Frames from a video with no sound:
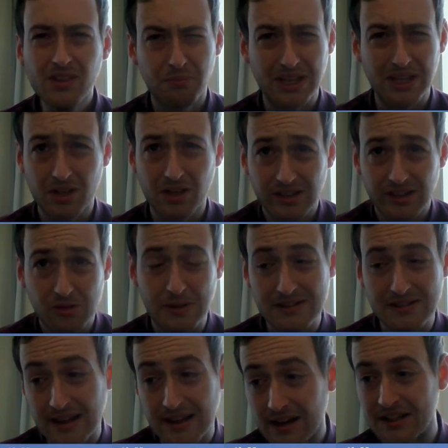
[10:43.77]
because it's been
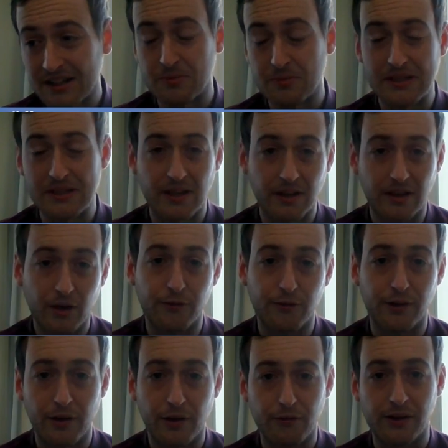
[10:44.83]
done over
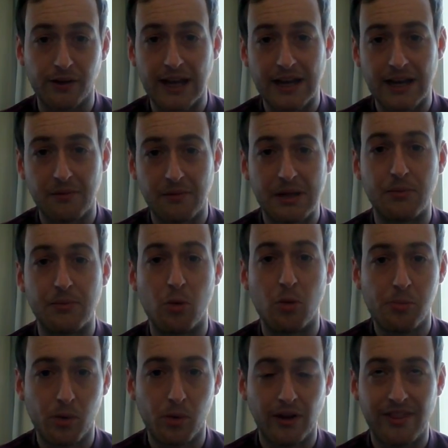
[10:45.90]
and over again and people were
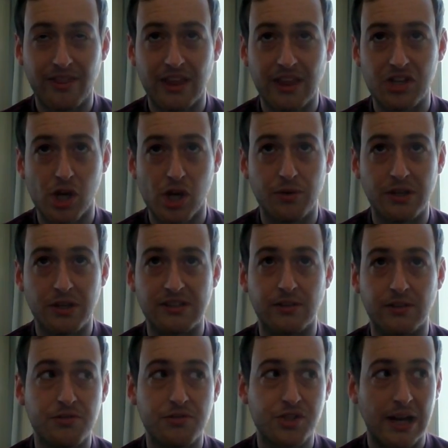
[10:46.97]
bored. I think Joe needs a
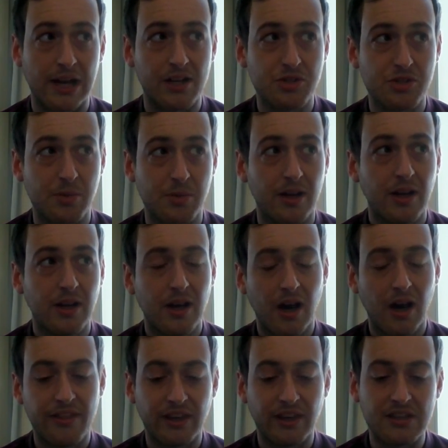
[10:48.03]
new challenge, but
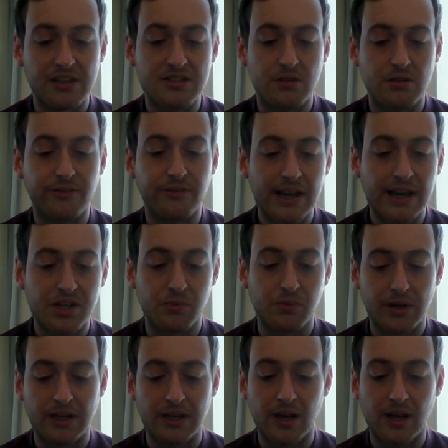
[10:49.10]
I think this new faction,
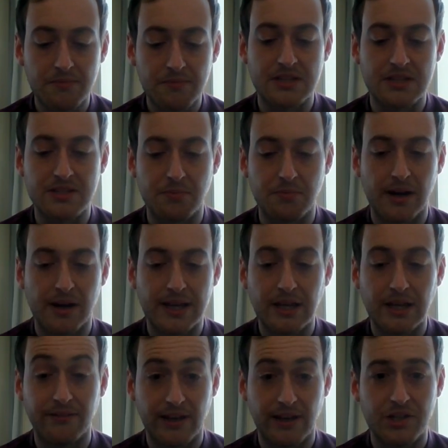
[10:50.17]
when it comes into play
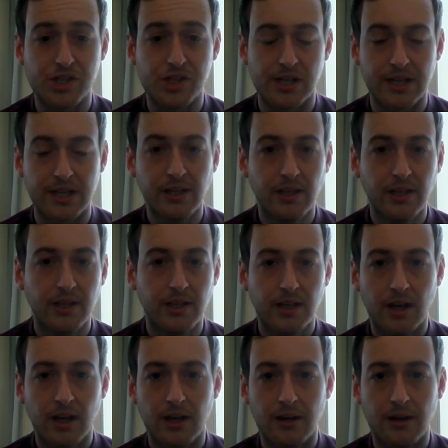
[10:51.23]
eventually,
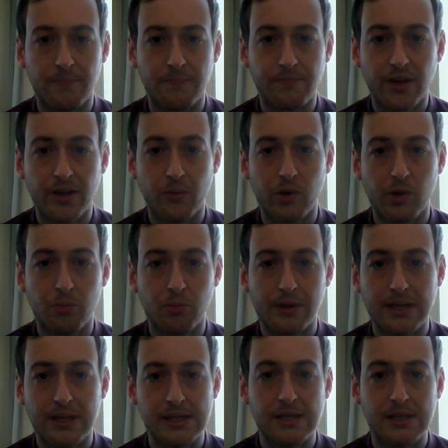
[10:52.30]
there'll
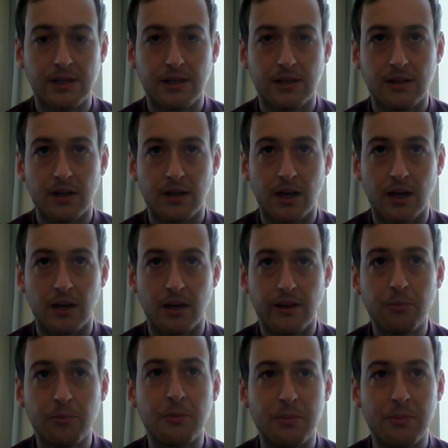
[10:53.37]
be a
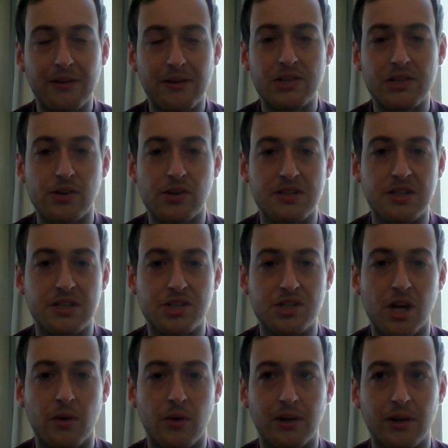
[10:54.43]
bit of interest in
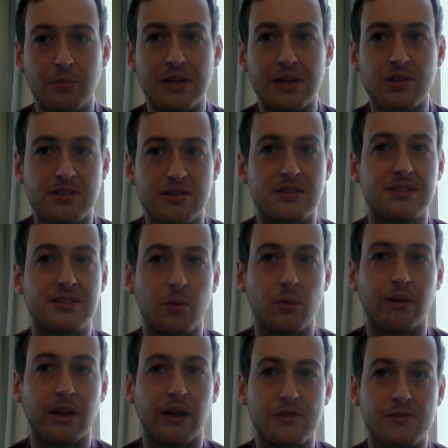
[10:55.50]
Joe, and it'll be interesting to see where
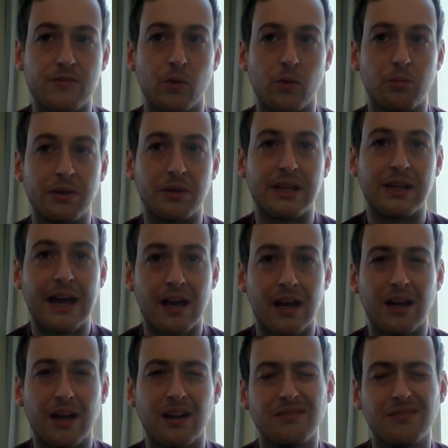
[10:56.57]
he goes forward. But
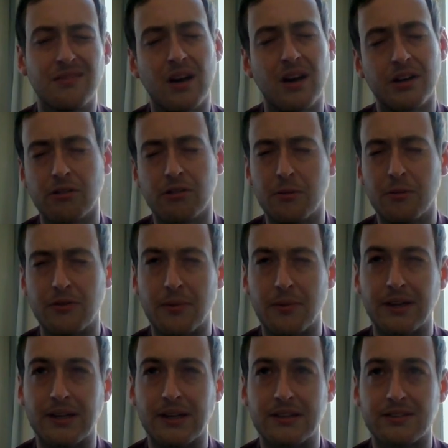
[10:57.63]
yeah, I agree with you,
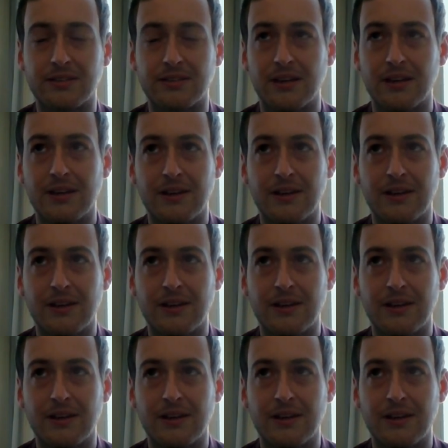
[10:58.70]
mate.